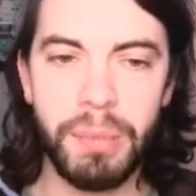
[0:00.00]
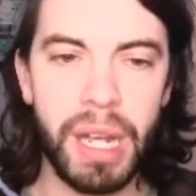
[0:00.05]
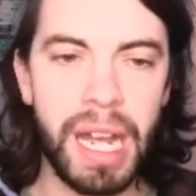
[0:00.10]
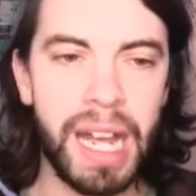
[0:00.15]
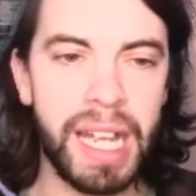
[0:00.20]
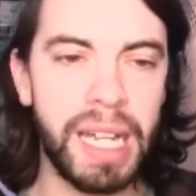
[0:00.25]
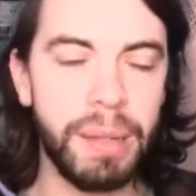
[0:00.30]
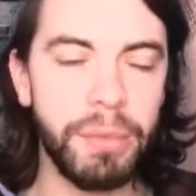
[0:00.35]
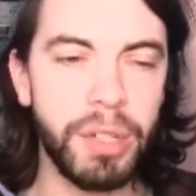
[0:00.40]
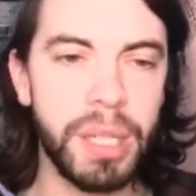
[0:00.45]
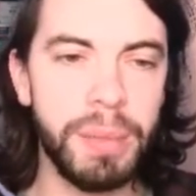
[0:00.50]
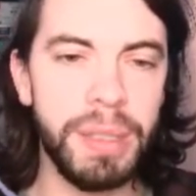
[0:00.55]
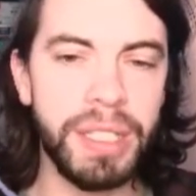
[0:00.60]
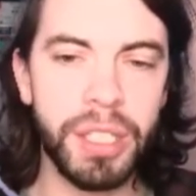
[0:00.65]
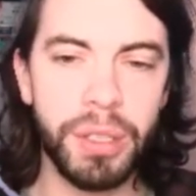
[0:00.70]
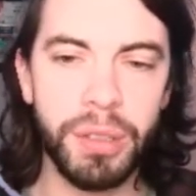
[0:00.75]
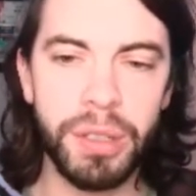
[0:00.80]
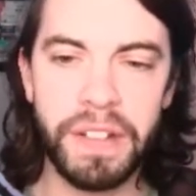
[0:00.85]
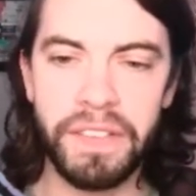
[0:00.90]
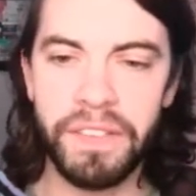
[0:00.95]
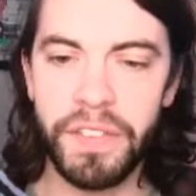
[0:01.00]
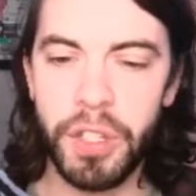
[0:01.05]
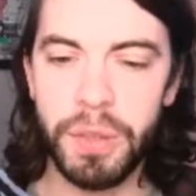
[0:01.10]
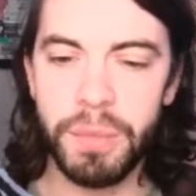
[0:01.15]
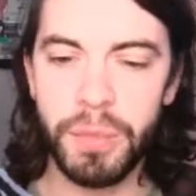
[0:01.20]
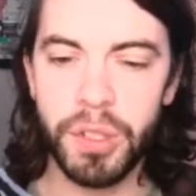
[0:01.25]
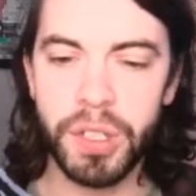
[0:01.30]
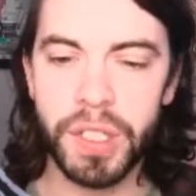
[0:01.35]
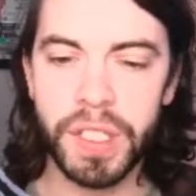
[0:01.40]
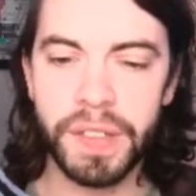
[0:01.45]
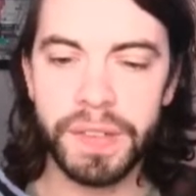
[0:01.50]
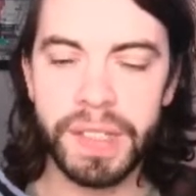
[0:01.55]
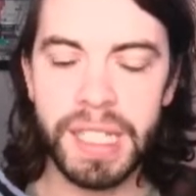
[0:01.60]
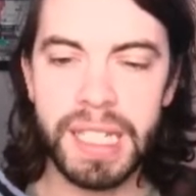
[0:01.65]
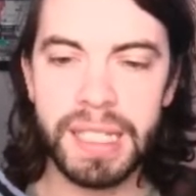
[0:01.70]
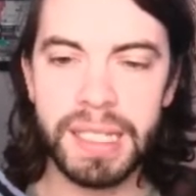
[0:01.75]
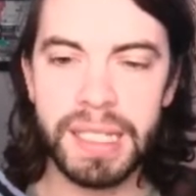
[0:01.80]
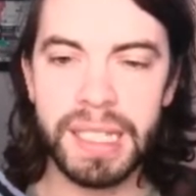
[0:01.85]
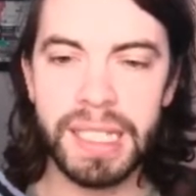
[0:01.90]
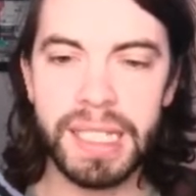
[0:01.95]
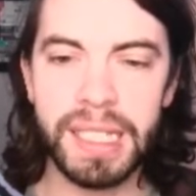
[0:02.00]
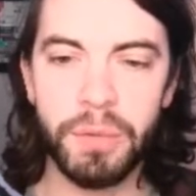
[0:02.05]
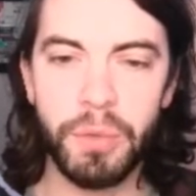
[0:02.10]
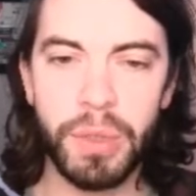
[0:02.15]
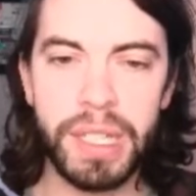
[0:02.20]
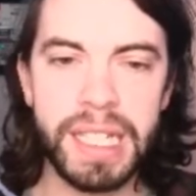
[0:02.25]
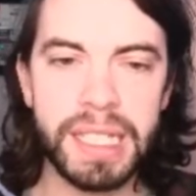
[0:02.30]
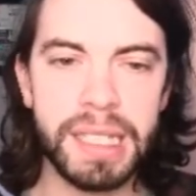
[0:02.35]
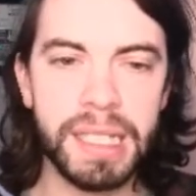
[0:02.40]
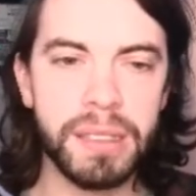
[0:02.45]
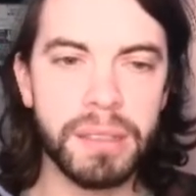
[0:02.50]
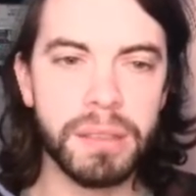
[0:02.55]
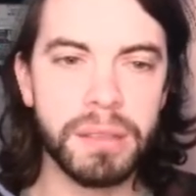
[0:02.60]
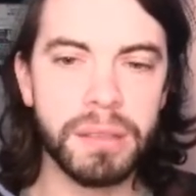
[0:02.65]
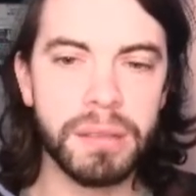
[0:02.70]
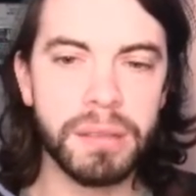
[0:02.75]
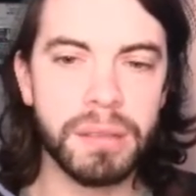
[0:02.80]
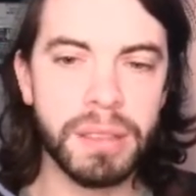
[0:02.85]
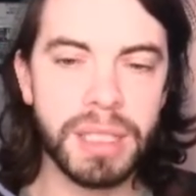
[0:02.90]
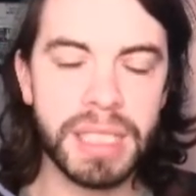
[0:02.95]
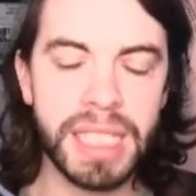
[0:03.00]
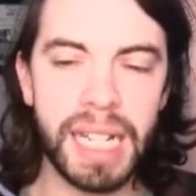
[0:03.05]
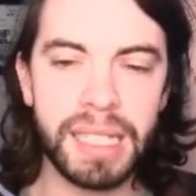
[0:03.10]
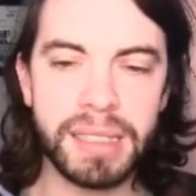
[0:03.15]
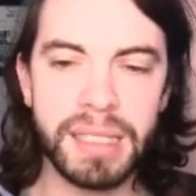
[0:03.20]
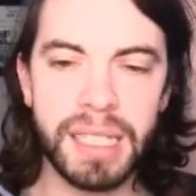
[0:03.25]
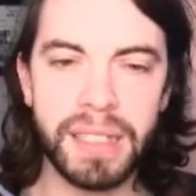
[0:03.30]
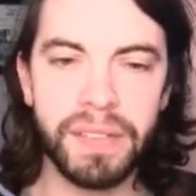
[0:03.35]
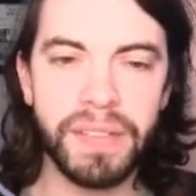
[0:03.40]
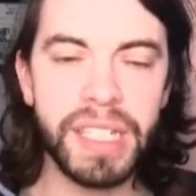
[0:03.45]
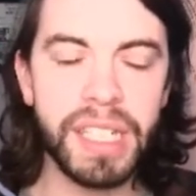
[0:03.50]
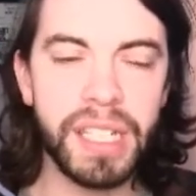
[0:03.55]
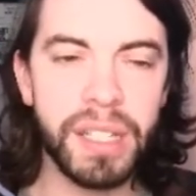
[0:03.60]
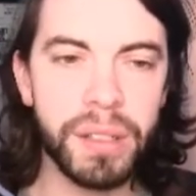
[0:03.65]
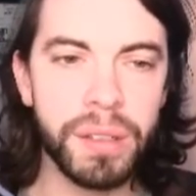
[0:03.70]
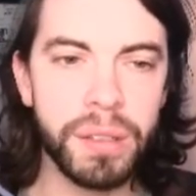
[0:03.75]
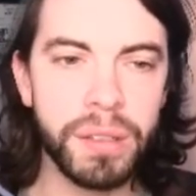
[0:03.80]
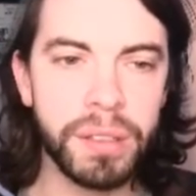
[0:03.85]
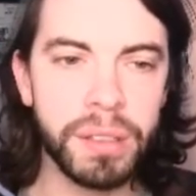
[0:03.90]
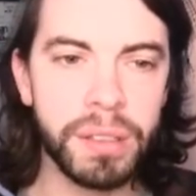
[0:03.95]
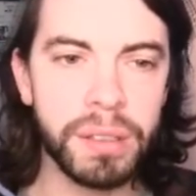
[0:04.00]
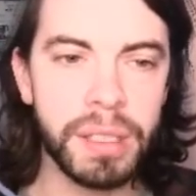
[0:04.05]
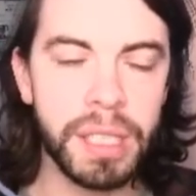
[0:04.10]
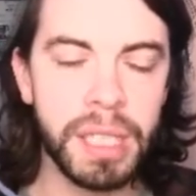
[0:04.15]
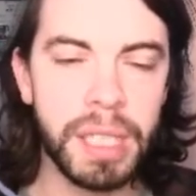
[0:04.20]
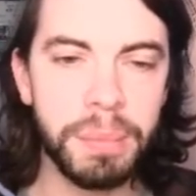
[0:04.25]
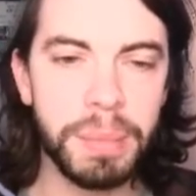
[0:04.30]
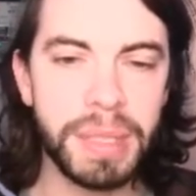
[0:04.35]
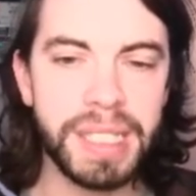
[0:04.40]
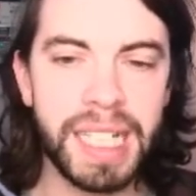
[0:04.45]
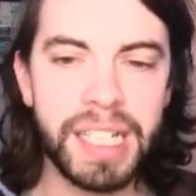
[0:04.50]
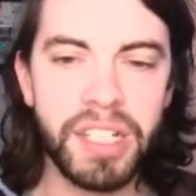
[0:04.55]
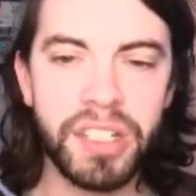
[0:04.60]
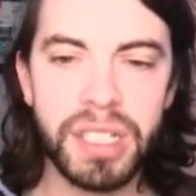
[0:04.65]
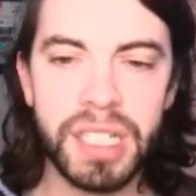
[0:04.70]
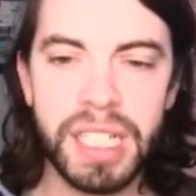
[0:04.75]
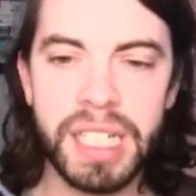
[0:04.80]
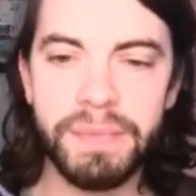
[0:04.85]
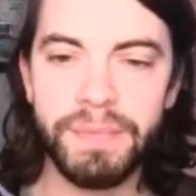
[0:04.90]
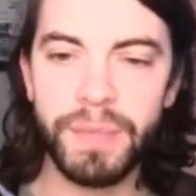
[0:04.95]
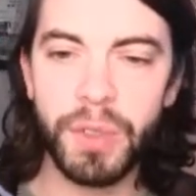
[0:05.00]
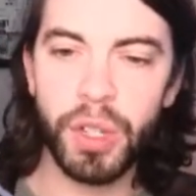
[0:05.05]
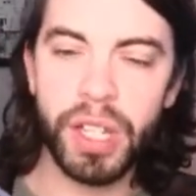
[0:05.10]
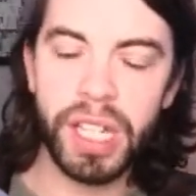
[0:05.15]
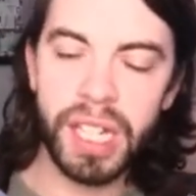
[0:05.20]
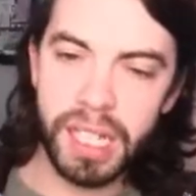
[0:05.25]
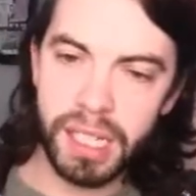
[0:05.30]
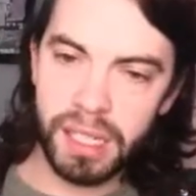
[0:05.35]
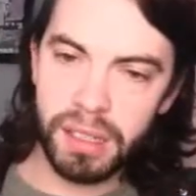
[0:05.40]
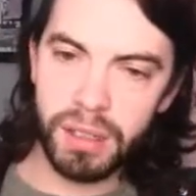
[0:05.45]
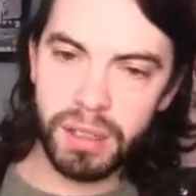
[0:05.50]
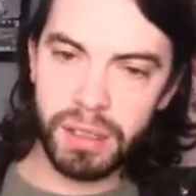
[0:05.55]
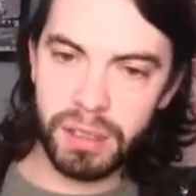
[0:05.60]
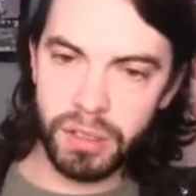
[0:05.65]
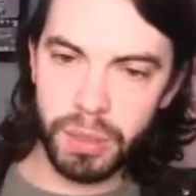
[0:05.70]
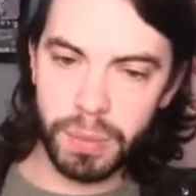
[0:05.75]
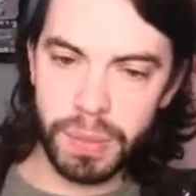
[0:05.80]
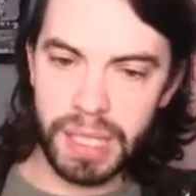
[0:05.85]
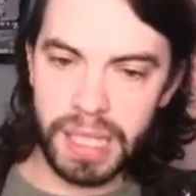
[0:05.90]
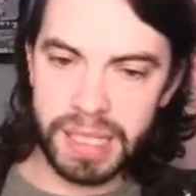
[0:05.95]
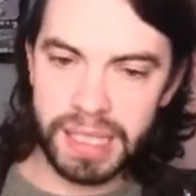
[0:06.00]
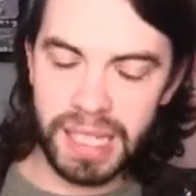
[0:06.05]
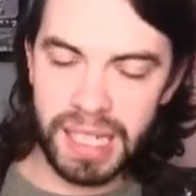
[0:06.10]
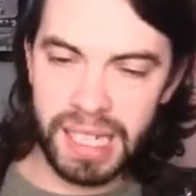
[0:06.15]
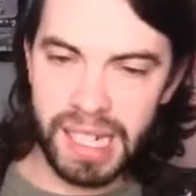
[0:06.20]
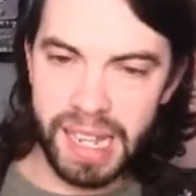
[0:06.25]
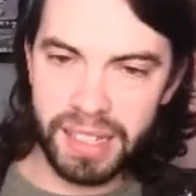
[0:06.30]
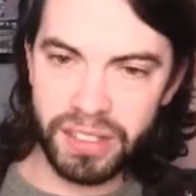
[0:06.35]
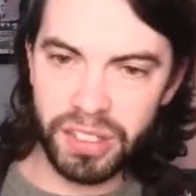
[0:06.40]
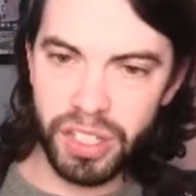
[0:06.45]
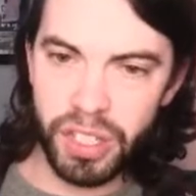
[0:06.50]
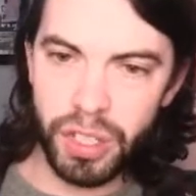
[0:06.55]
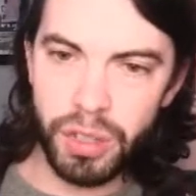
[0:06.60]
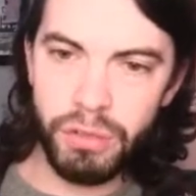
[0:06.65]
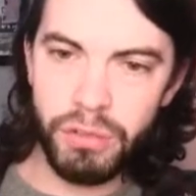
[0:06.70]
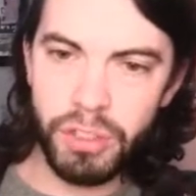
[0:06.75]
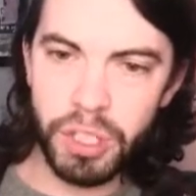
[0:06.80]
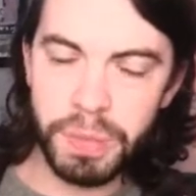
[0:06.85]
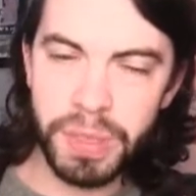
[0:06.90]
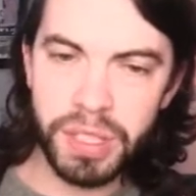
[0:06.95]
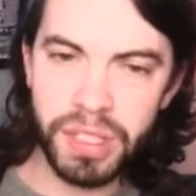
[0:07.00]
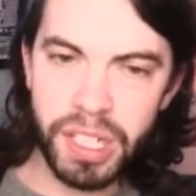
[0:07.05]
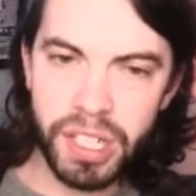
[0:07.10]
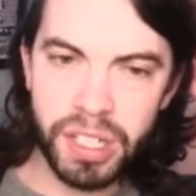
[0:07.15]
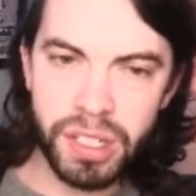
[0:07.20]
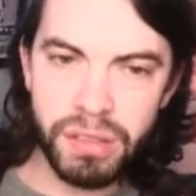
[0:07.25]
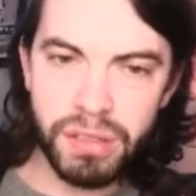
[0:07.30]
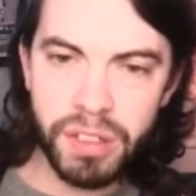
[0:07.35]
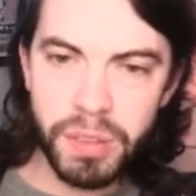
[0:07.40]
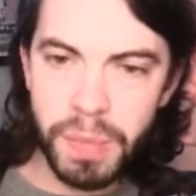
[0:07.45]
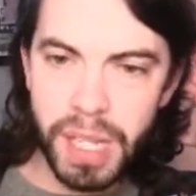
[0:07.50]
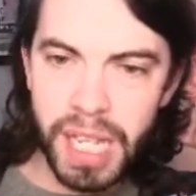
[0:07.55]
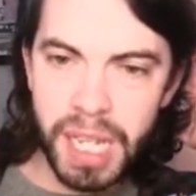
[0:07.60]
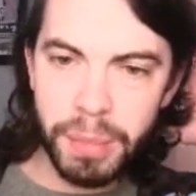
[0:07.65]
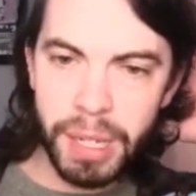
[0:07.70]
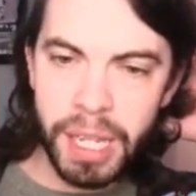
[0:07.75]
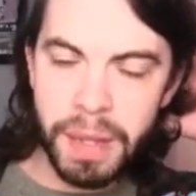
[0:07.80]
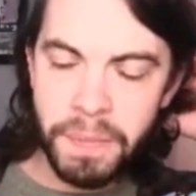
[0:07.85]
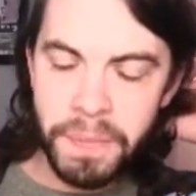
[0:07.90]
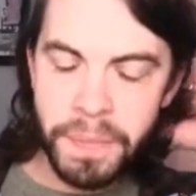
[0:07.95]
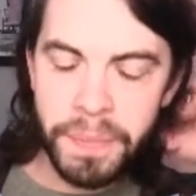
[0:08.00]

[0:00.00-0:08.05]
I am going to be doing a few more of these weird little tactic videos, potentially looking at some of like the lesser used positions maybe.